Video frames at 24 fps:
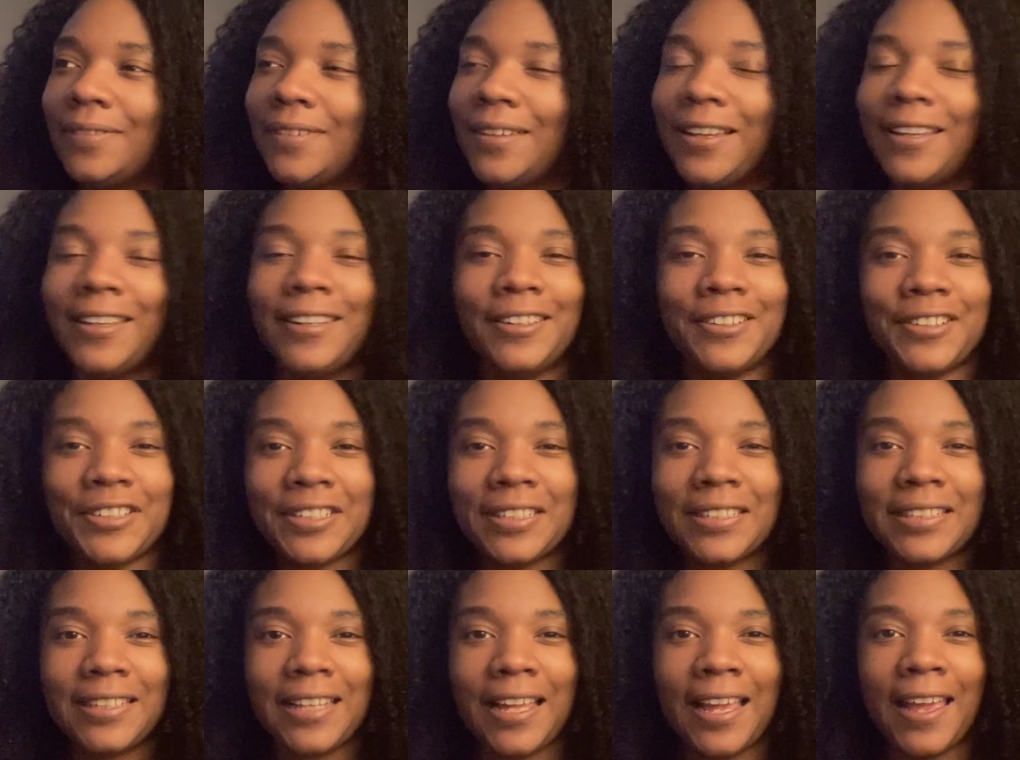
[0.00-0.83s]

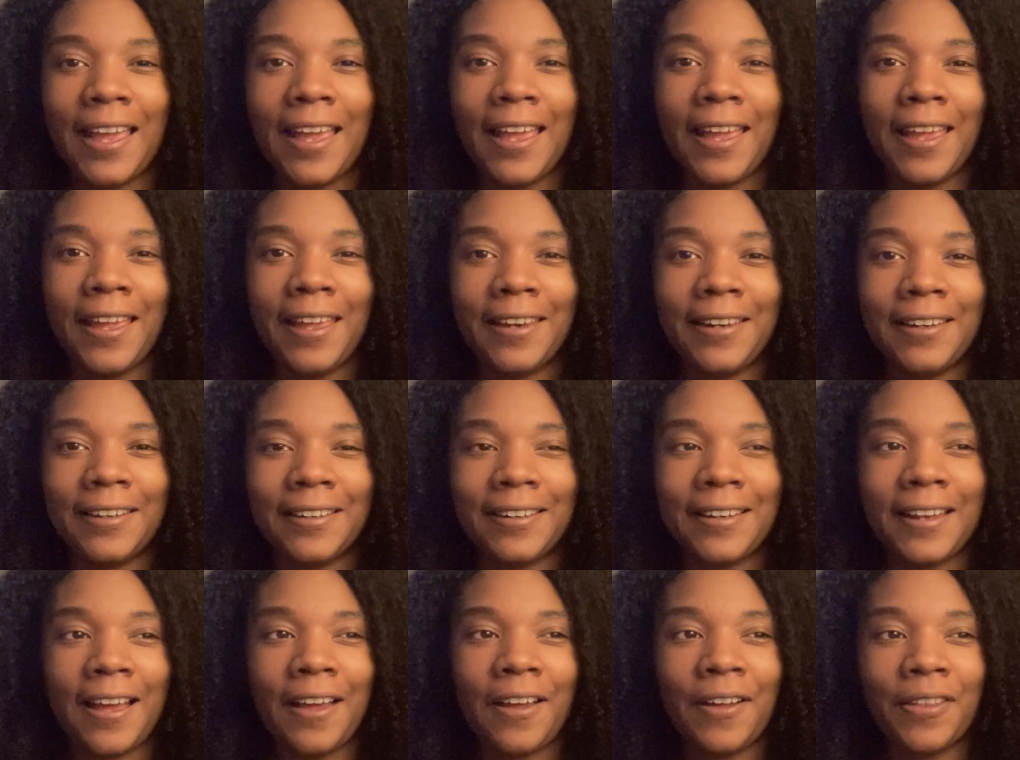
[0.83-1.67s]
understand
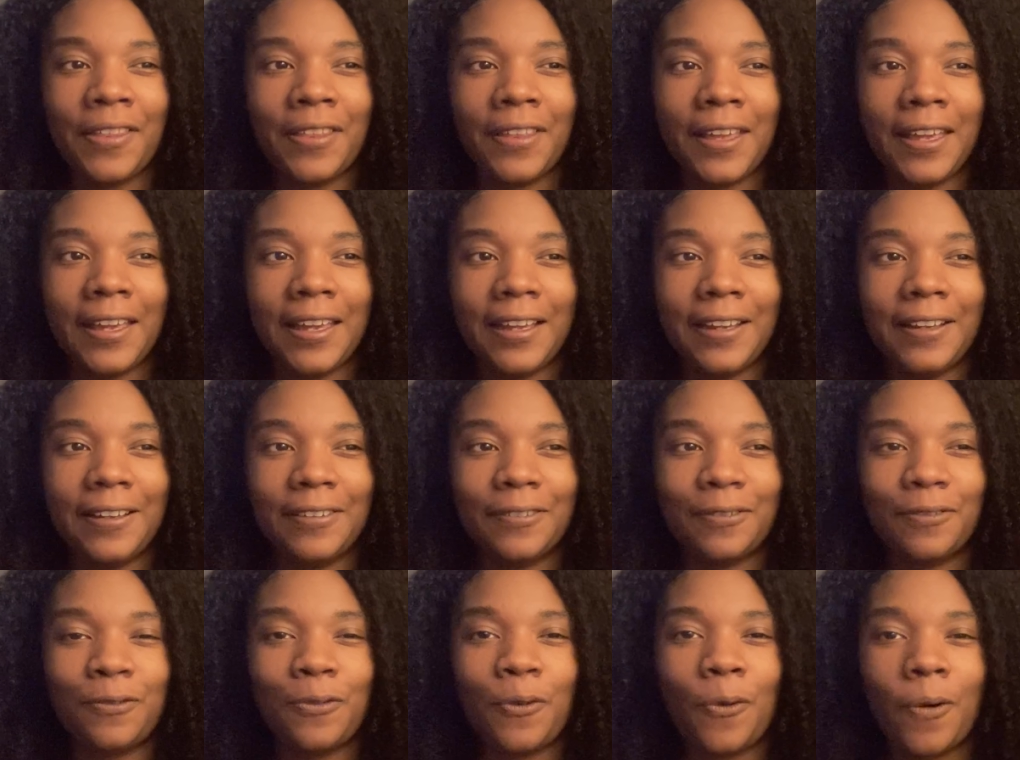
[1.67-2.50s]
and how they
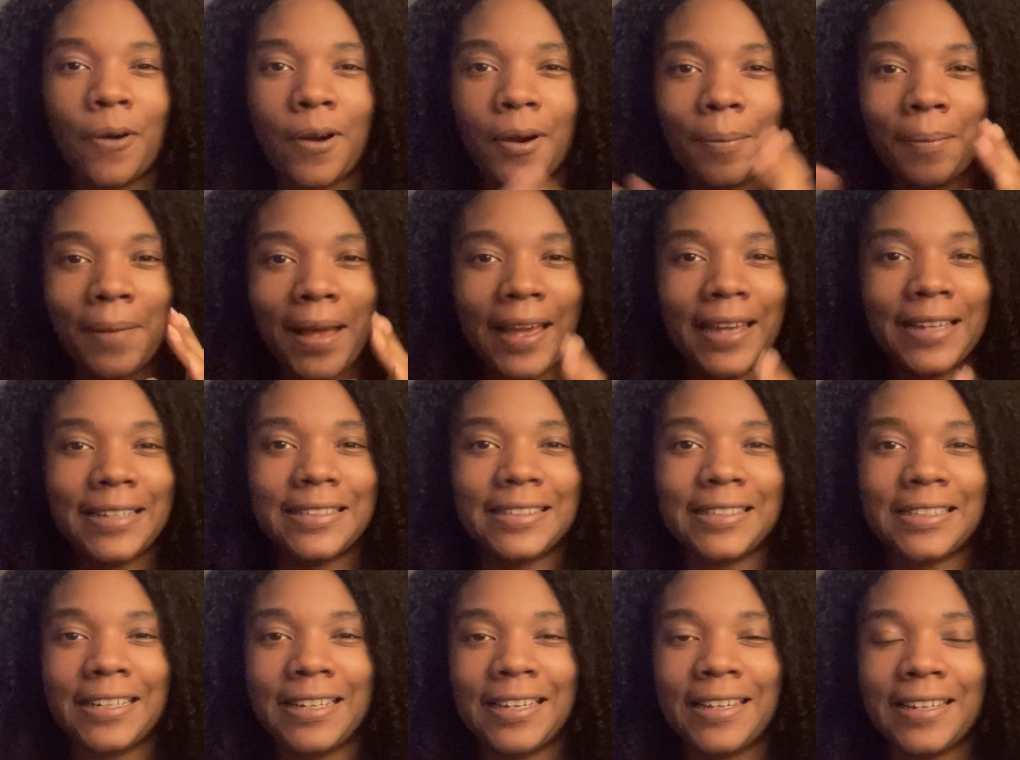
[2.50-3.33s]
form
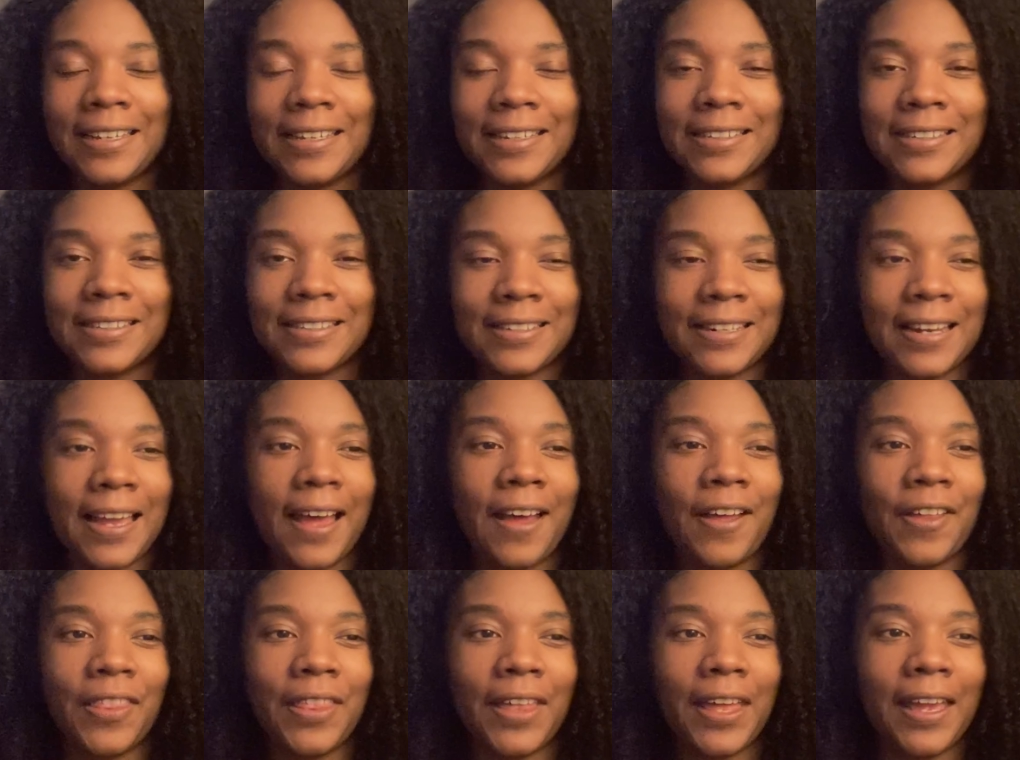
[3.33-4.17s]
ideas and
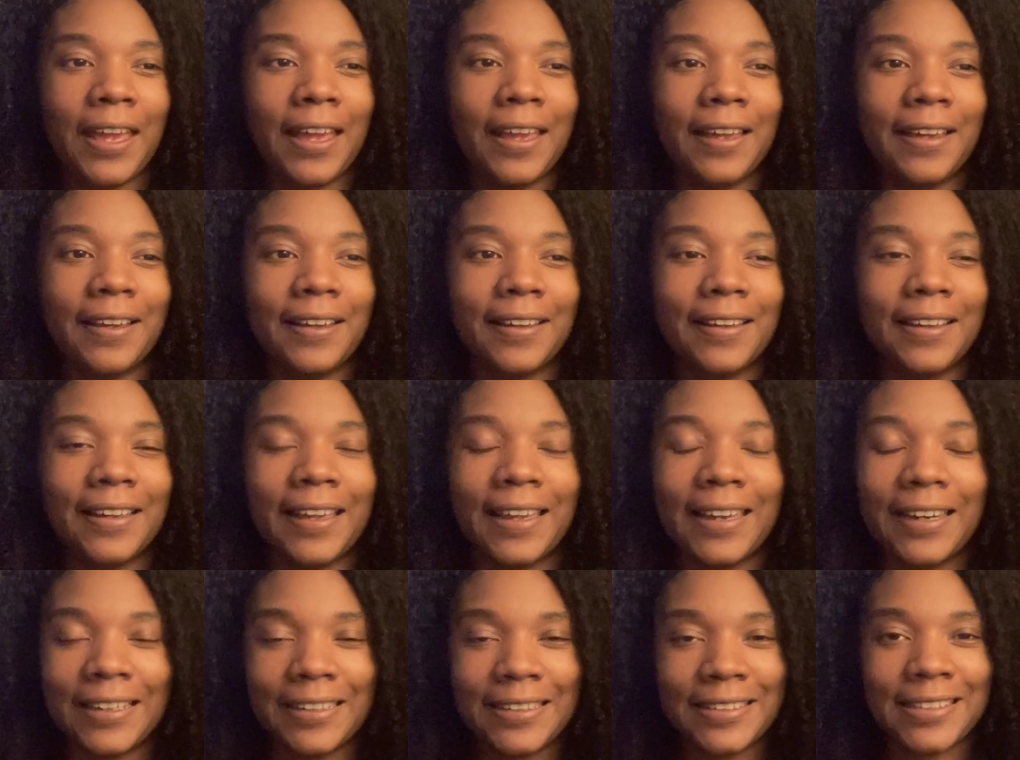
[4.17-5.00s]
how they
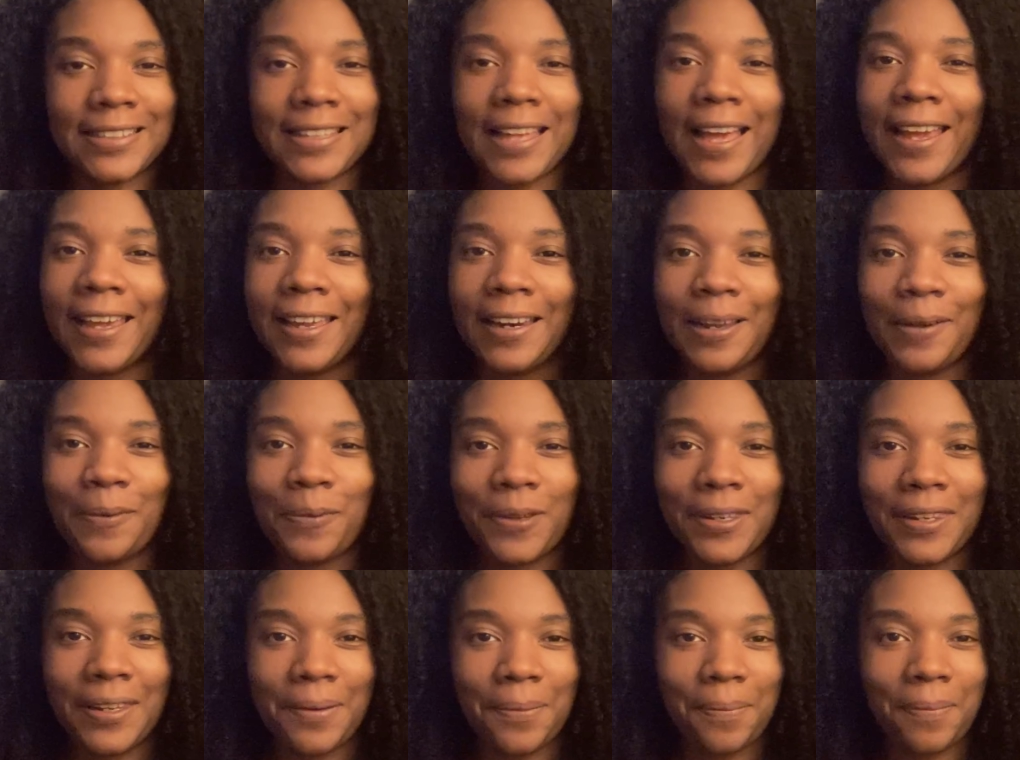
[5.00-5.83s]
get excited
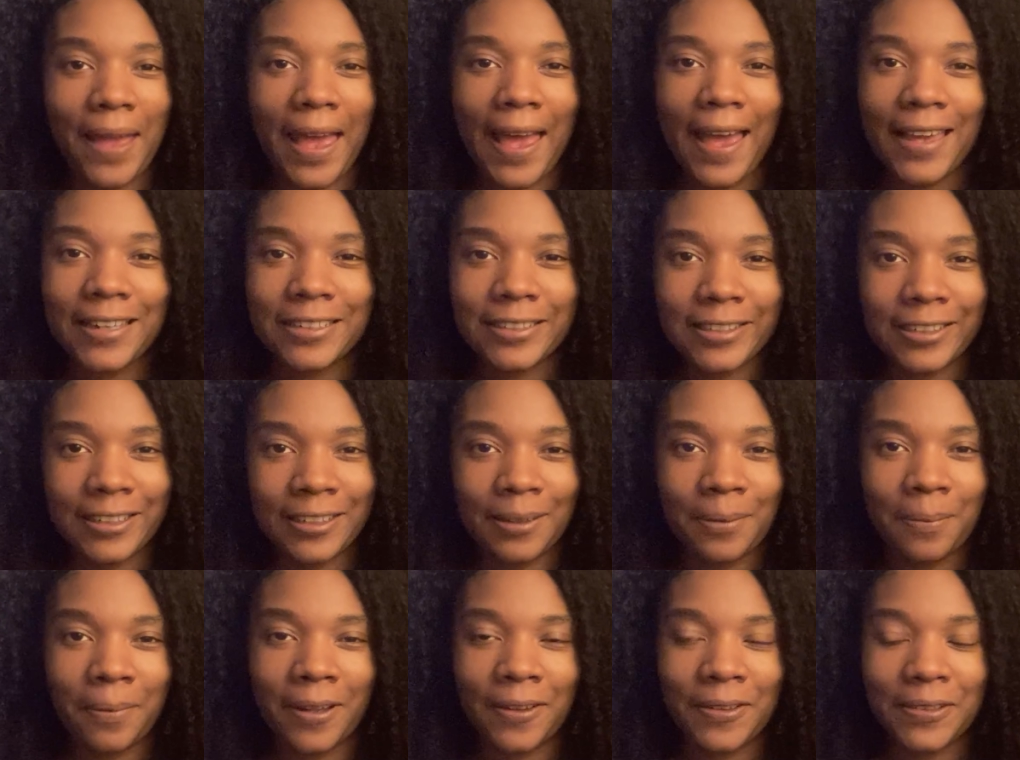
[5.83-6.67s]
when they're passionate
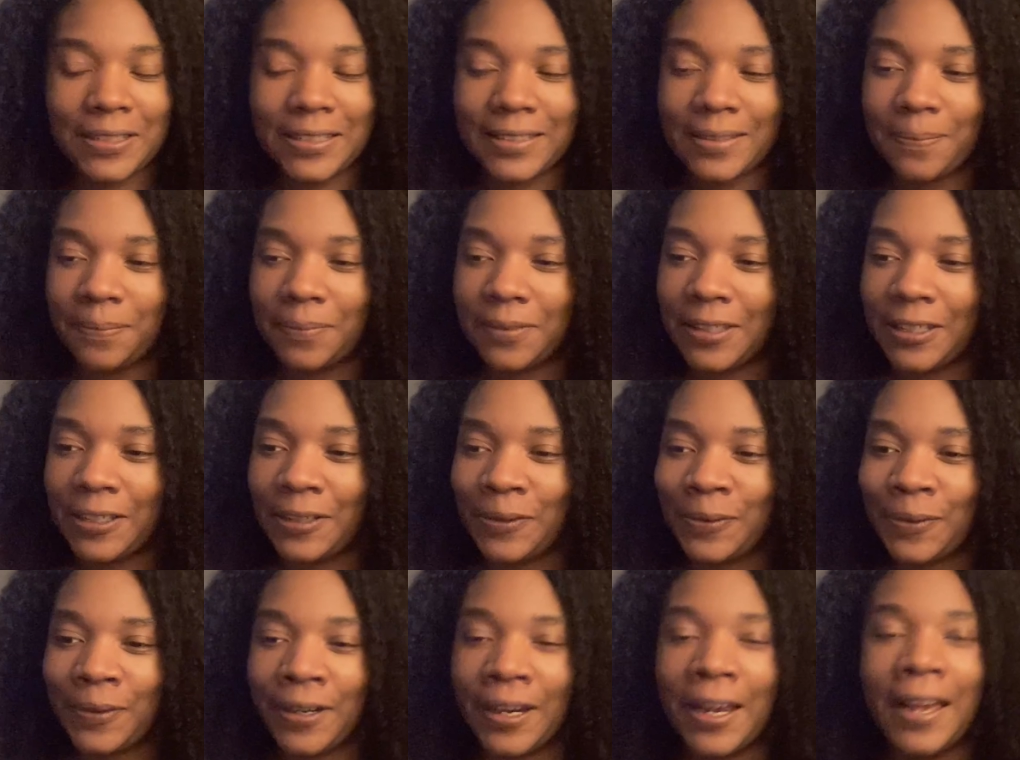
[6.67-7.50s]
about something
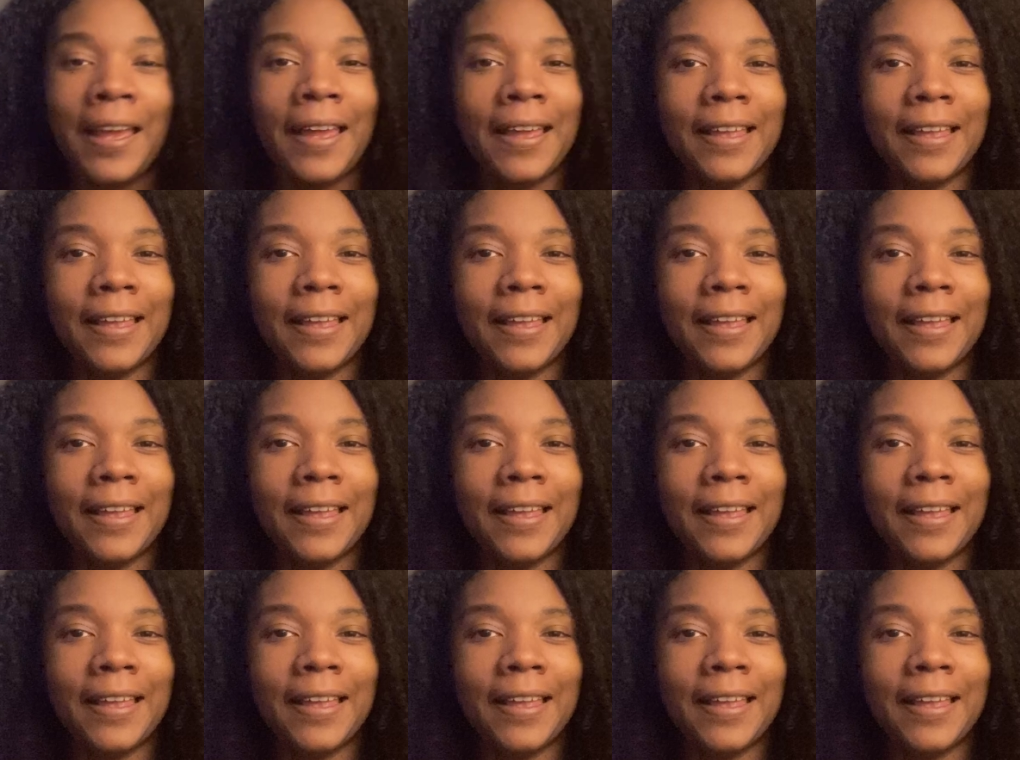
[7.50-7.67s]
or